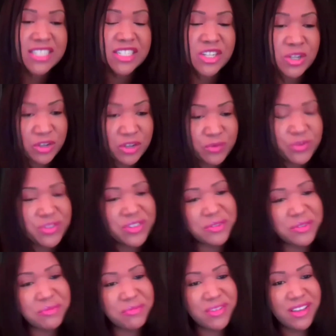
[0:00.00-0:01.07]
I still live with
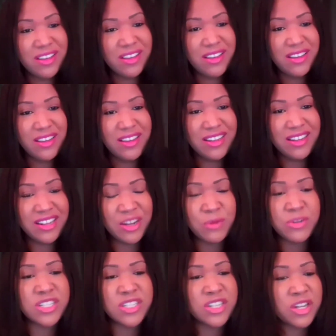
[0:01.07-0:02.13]
them. There
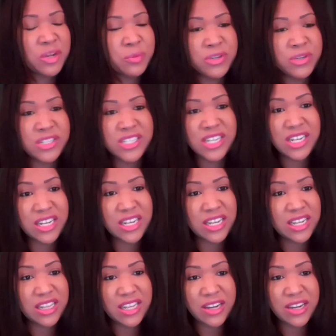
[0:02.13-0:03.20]
was still a
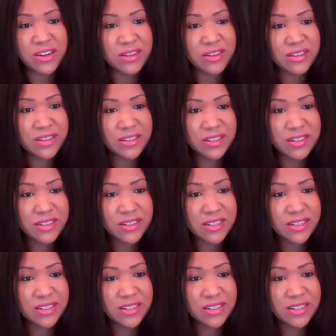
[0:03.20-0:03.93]
pretending there.